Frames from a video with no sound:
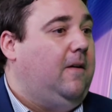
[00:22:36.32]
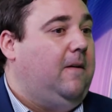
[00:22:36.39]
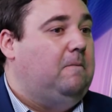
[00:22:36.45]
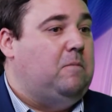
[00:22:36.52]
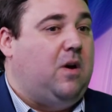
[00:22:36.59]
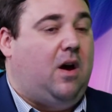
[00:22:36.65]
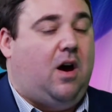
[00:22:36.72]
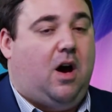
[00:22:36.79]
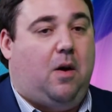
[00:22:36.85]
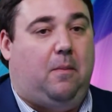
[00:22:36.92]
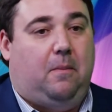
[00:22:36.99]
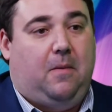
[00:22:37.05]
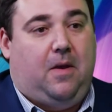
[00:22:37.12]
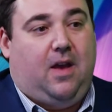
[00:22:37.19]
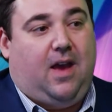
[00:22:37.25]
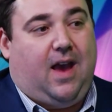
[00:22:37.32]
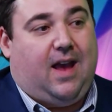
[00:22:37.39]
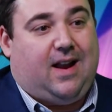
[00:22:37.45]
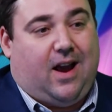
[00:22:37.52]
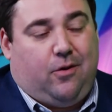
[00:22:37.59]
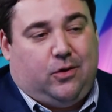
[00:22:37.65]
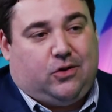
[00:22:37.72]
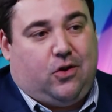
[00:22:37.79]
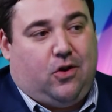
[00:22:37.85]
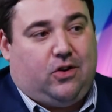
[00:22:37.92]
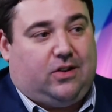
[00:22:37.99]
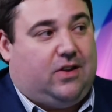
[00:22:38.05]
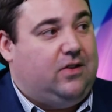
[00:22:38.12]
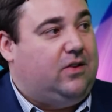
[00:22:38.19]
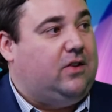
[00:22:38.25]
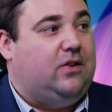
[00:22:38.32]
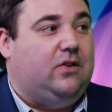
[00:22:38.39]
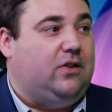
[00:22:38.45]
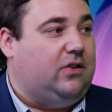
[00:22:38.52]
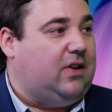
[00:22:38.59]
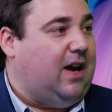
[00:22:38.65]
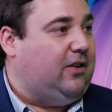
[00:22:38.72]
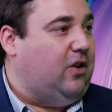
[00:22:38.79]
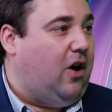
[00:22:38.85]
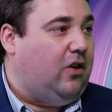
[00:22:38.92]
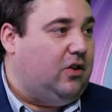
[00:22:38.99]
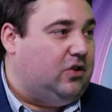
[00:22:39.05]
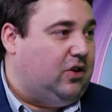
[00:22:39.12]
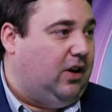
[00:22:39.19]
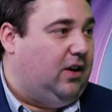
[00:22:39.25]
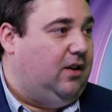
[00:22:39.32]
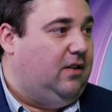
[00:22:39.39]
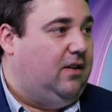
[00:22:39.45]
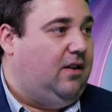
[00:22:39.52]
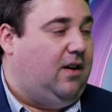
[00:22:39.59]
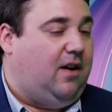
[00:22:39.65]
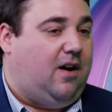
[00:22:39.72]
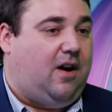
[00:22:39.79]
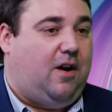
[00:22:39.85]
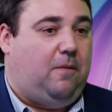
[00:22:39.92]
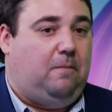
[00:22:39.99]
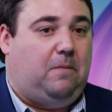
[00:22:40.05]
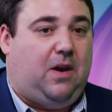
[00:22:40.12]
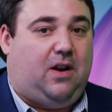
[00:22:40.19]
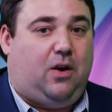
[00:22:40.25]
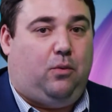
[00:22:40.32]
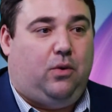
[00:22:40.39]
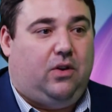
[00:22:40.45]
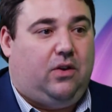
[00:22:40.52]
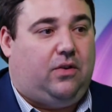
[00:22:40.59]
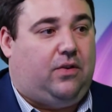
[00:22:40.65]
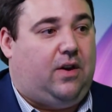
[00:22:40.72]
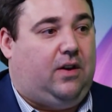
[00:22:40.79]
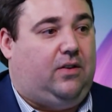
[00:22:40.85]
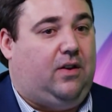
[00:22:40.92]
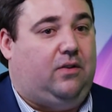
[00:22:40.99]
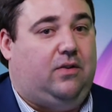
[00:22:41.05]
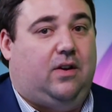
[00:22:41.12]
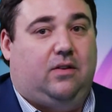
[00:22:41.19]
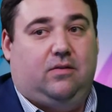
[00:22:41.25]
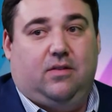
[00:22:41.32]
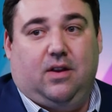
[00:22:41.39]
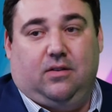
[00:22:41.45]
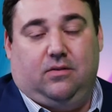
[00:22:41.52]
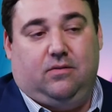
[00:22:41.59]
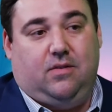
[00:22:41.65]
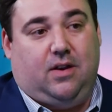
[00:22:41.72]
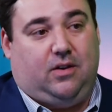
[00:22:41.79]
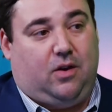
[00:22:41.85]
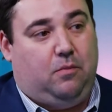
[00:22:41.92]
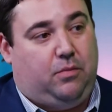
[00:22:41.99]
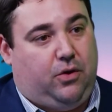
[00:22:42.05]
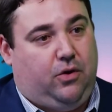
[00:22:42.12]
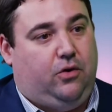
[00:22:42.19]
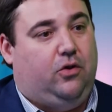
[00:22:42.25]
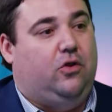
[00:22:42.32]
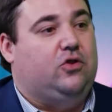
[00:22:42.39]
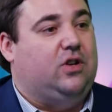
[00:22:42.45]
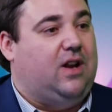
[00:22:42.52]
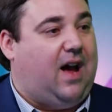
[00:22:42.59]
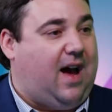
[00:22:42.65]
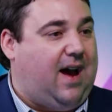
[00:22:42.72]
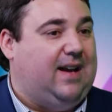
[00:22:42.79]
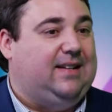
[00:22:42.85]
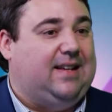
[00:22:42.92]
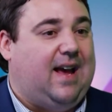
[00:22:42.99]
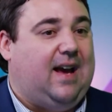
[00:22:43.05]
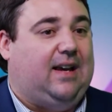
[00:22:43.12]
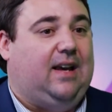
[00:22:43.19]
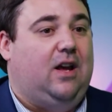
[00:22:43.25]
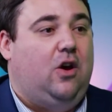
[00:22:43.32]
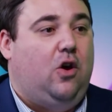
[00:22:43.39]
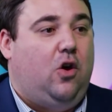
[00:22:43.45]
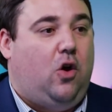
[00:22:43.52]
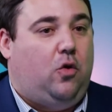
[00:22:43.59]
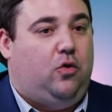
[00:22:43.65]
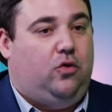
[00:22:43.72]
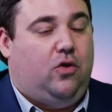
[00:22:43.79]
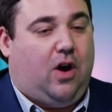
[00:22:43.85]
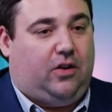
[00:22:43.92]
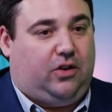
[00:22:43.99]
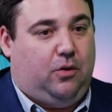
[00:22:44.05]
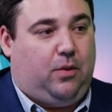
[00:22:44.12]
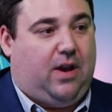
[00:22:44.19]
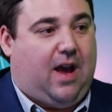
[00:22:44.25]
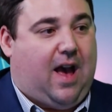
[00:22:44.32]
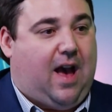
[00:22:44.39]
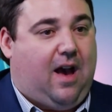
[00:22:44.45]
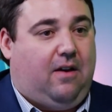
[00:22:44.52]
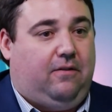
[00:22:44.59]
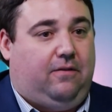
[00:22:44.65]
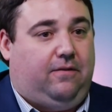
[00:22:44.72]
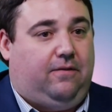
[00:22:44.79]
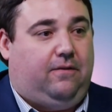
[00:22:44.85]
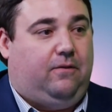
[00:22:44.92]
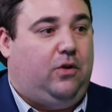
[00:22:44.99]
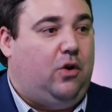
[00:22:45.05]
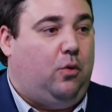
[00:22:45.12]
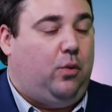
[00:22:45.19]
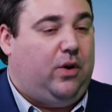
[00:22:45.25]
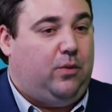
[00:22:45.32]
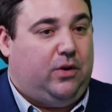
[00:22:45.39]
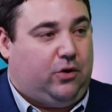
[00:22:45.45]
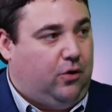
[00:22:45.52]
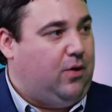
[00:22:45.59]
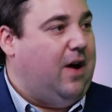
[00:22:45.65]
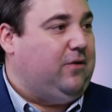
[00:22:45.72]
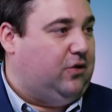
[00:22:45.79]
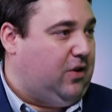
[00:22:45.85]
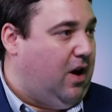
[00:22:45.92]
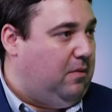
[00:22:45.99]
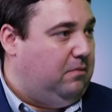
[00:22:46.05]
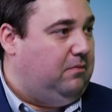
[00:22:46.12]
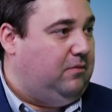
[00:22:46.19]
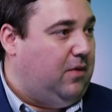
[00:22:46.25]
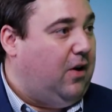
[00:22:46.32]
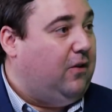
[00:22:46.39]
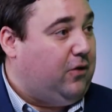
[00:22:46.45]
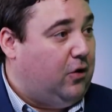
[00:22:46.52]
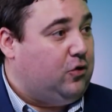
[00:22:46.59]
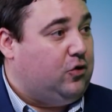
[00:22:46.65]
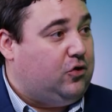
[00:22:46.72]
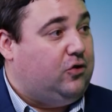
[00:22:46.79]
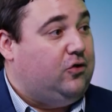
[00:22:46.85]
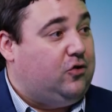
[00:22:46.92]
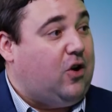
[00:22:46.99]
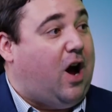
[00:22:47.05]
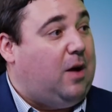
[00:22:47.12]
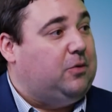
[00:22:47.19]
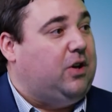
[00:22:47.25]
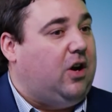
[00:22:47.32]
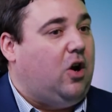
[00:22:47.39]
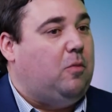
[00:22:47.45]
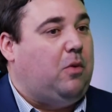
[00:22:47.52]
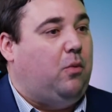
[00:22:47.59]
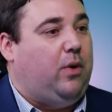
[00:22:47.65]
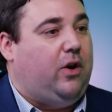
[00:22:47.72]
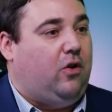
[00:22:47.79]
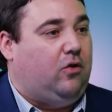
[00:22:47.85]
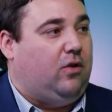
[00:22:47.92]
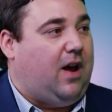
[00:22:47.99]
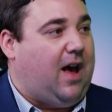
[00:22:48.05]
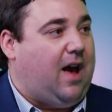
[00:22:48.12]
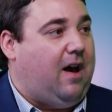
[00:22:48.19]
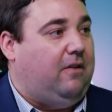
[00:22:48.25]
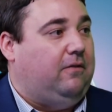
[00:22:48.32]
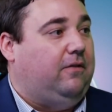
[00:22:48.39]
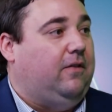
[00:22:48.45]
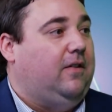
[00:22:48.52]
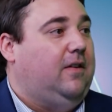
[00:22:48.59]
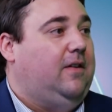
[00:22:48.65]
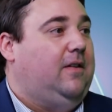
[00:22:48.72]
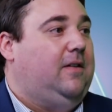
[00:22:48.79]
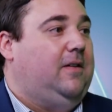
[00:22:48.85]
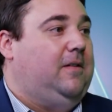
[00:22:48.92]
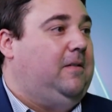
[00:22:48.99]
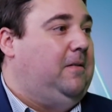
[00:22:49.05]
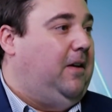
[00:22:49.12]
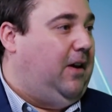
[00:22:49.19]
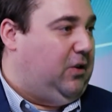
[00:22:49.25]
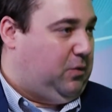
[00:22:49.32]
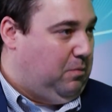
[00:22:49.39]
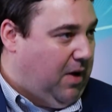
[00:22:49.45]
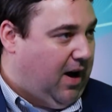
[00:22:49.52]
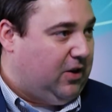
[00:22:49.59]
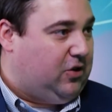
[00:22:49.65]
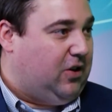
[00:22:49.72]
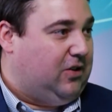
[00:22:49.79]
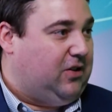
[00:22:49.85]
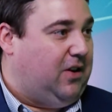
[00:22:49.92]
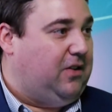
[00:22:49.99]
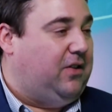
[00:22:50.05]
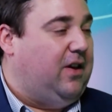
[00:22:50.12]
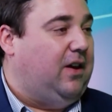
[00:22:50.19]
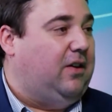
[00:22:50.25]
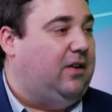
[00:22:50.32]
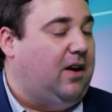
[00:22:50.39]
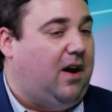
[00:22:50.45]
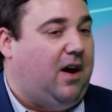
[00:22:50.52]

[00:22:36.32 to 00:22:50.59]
And I always go to the technology, and I really think that computers and high tech. Not that we have, we do have some of those jobs here, but we don't have as much as I think.